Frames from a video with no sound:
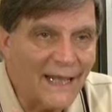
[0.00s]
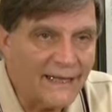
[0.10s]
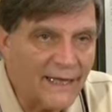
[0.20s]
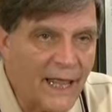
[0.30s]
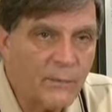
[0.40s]

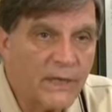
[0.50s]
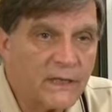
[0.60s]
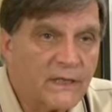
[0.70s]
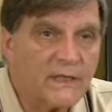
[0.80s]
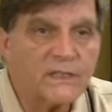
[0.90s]

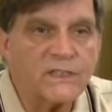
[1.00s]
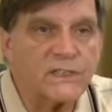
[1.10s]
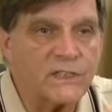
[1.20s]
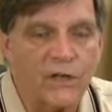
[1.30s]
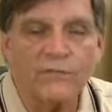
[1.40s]
dynamic,
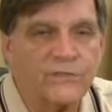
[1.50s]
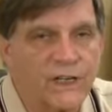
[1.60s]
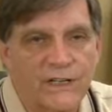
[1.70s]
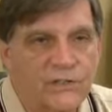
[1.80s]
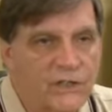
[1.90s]

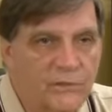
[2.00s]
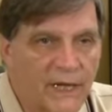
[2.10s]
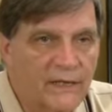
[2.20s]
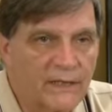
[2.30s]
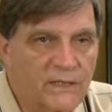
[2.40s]
self-changing
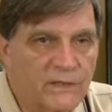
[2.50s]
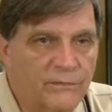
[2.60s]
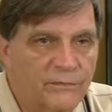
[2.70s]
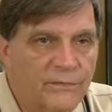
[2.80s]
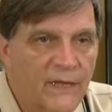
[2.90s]

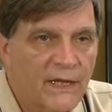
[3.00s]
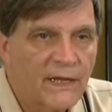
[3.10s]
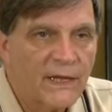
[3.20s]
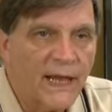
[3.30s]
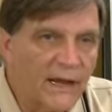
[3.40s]
mechanism.
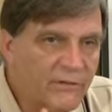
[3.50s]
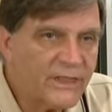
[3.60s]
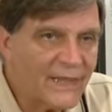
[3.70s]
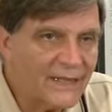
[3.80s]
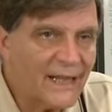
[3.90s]

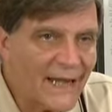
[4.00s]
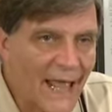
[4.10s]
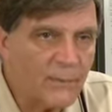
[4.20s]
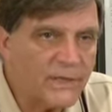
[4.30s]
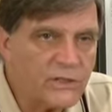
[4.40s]
Everything that
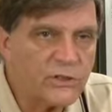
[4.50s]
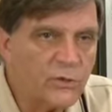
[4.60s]
happens